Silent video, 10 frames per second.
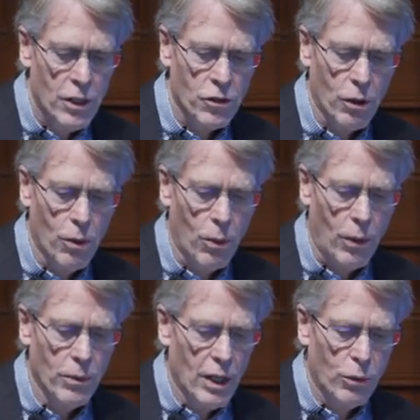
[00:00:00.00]
So
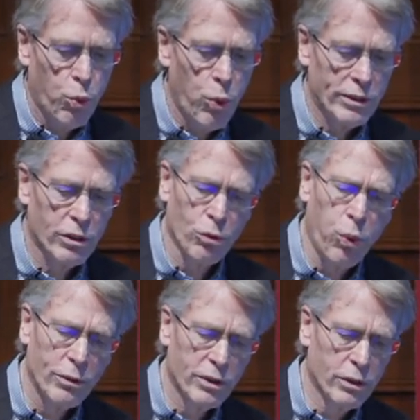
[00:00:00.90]
what,
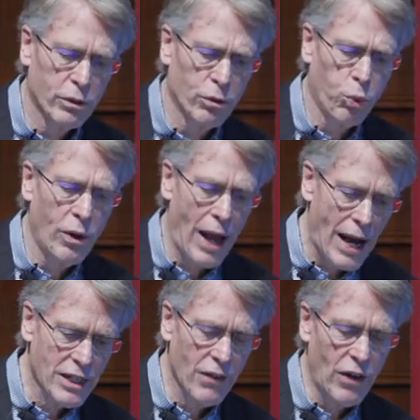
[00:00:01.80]
what, where
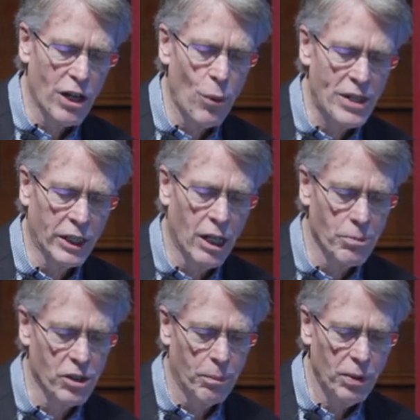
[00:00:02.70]
asset valuation
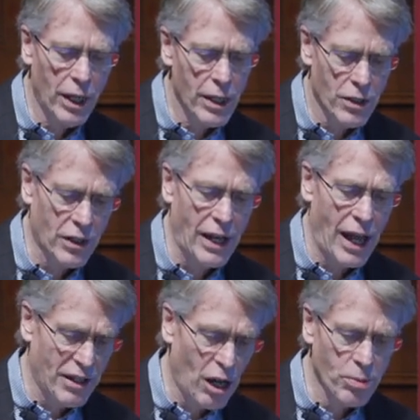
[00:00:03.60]
comes into play is it
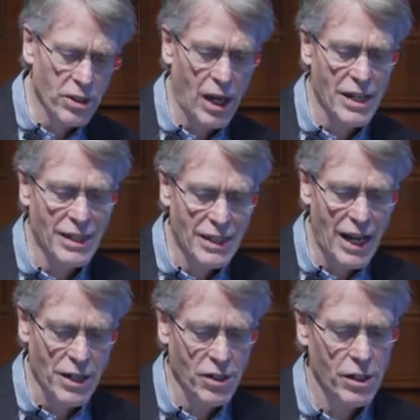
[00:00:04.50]
helps us
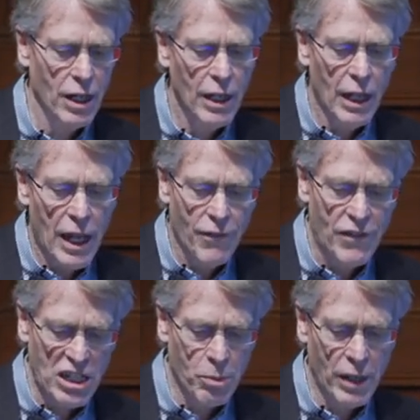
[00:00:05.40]
assess
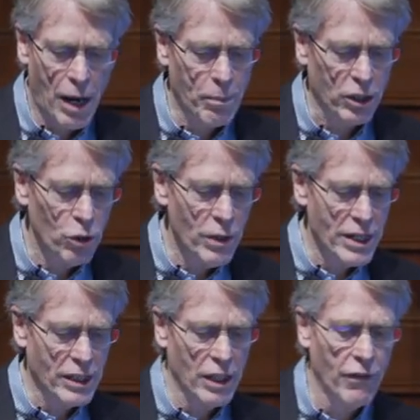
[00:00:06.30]
investment
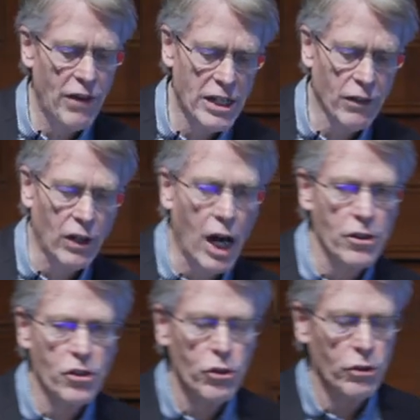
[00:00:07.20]
opportunities in the face of an
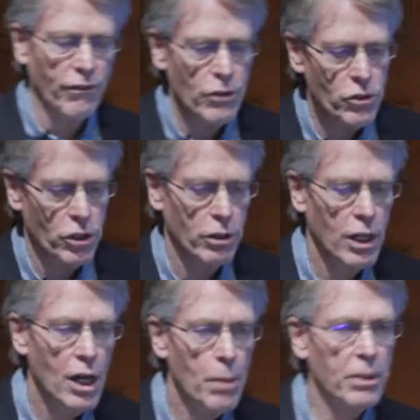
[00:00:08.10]
uncertain future,
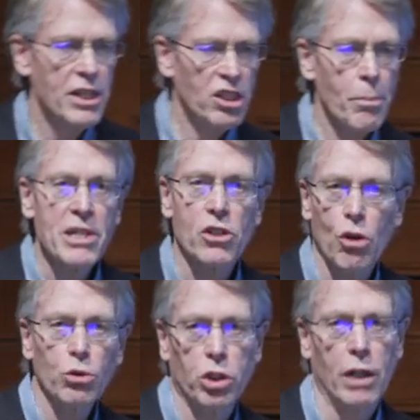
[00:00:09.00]
but these can be
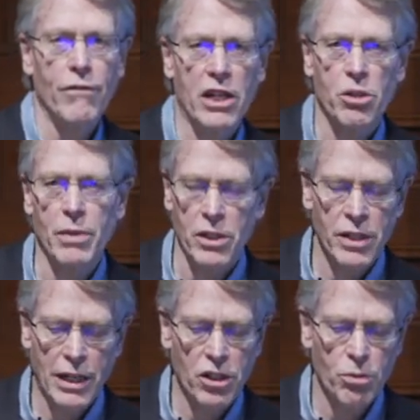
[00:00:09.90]
social investments,
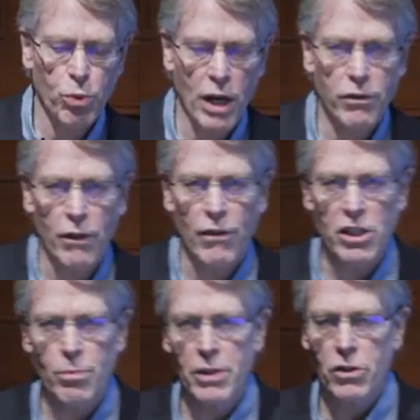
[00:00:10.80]
not just private
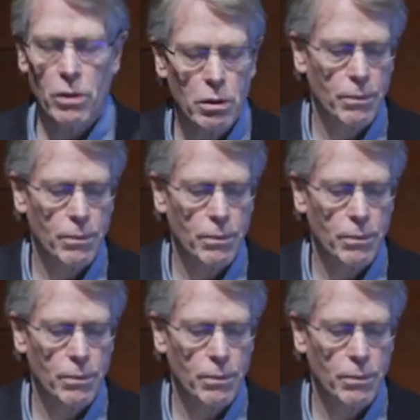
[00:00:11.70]
investments.